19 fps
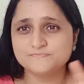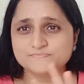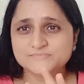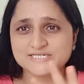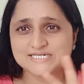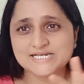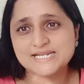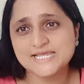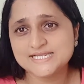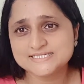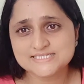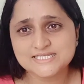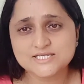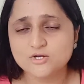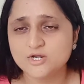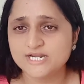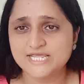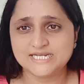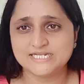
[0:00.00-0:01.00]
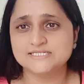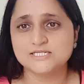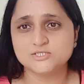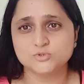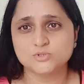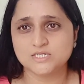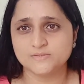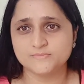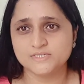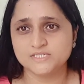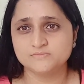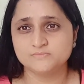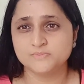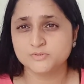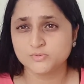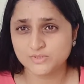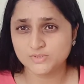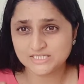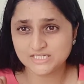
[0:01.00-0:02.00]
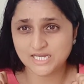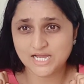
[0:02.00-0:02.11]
clay thing or anything to come in between.